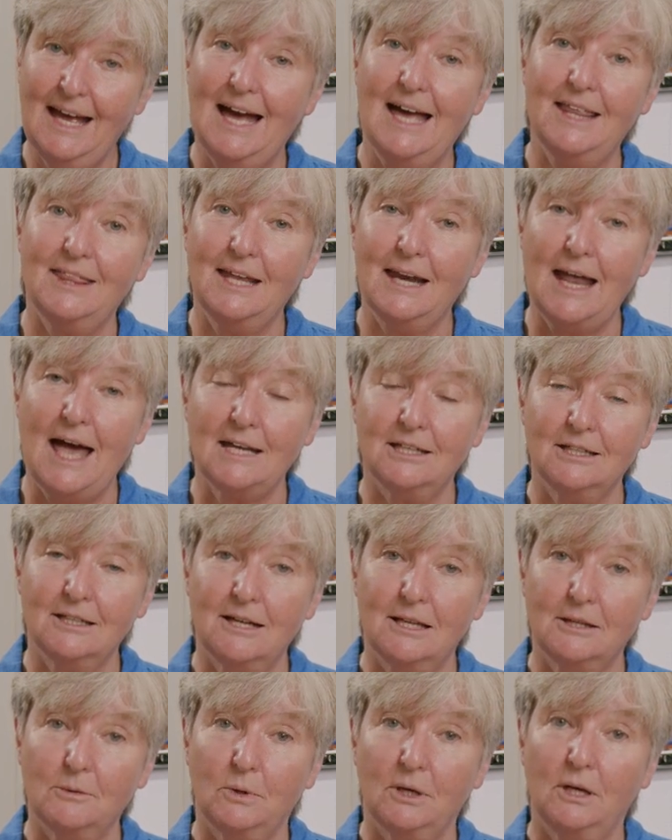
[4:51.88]
and then added
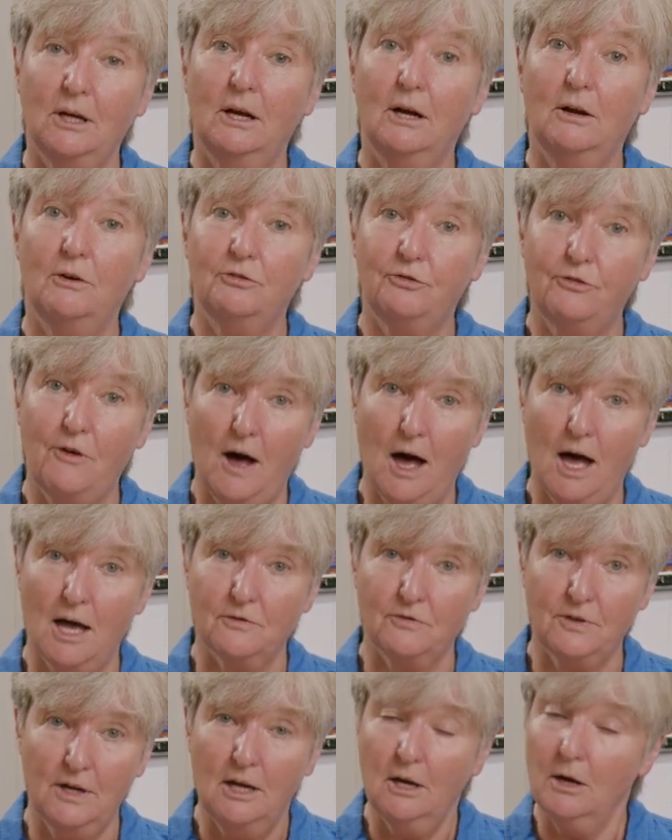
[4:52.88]
another one,
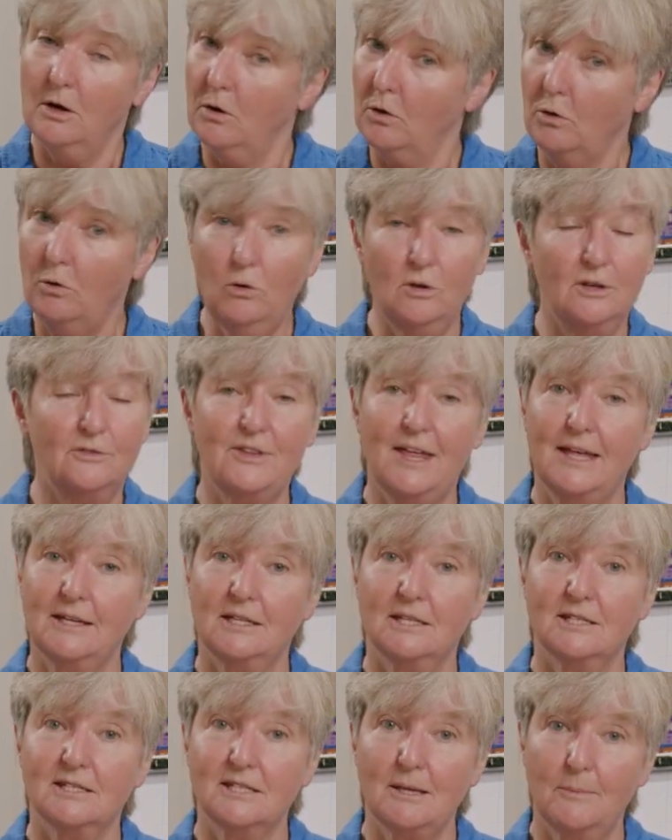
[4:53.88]
five. All of
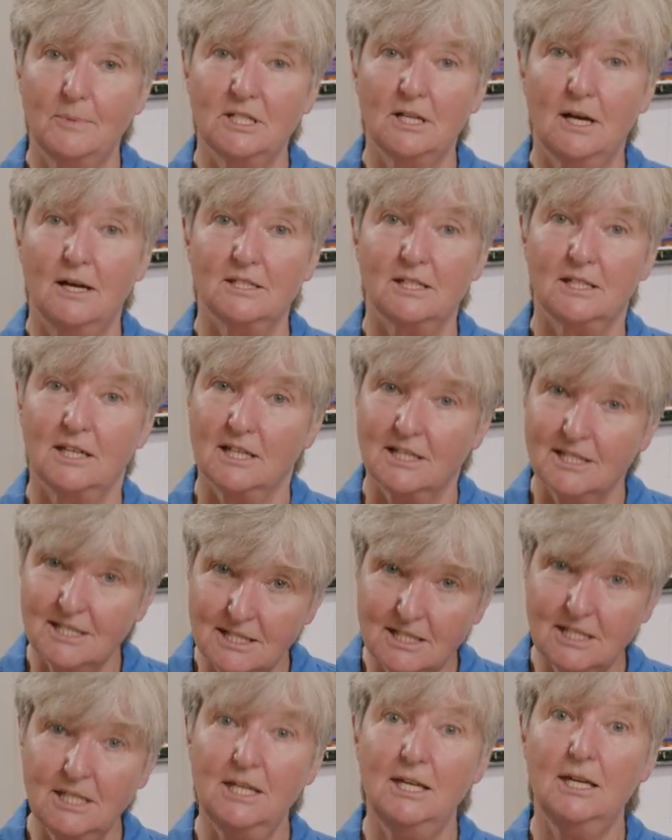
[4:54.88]
that is subitizing. It's
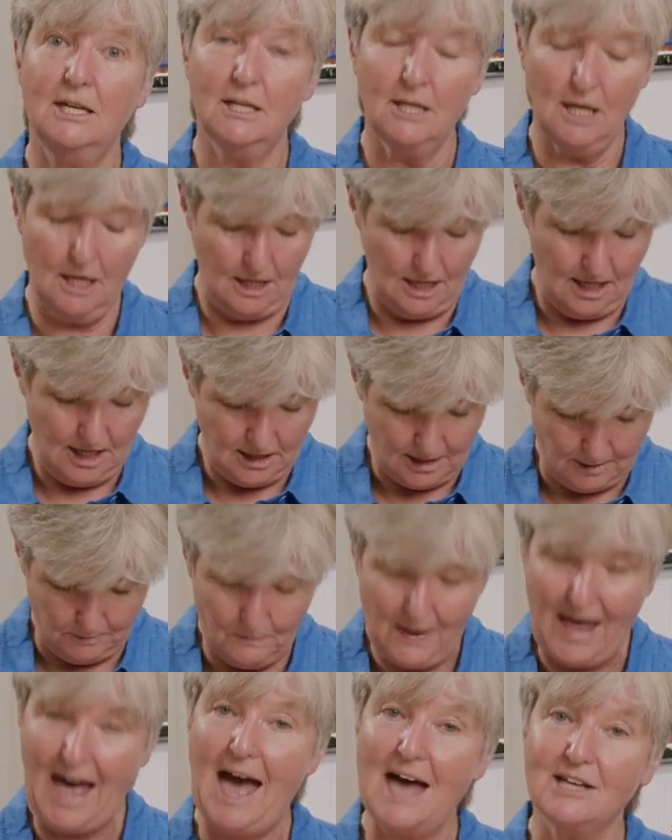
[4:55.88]
seeing the
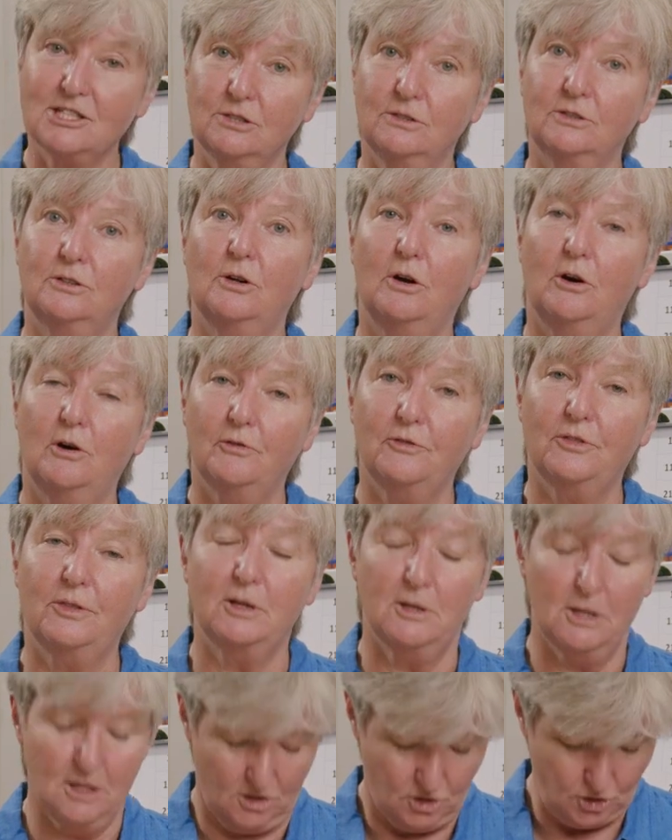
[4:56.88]
pattern of
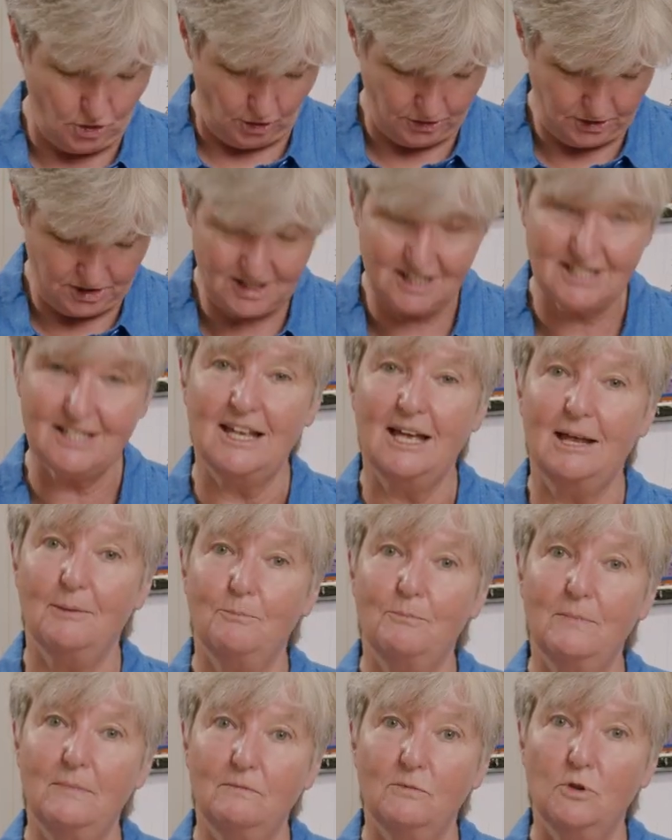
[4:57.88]
the dots
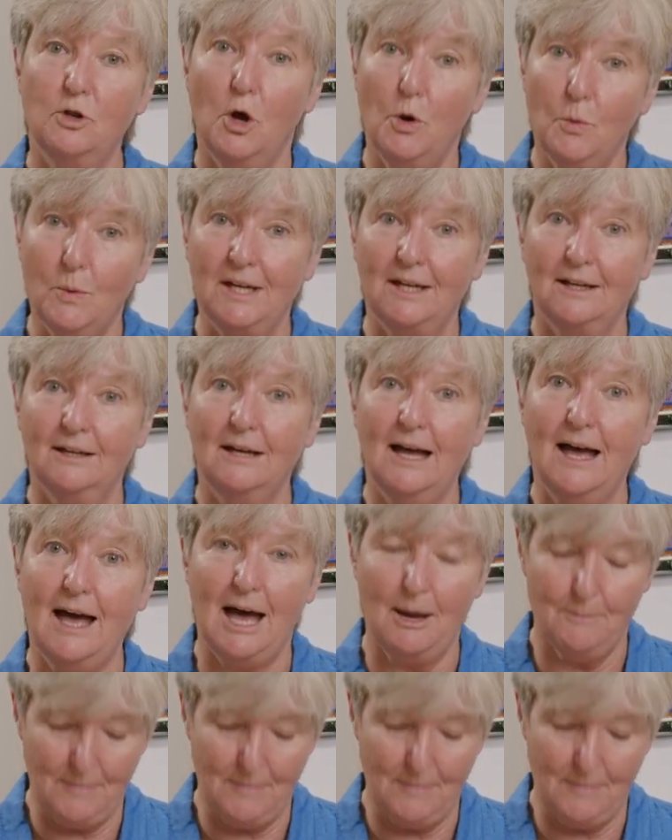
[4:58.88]
and knowing how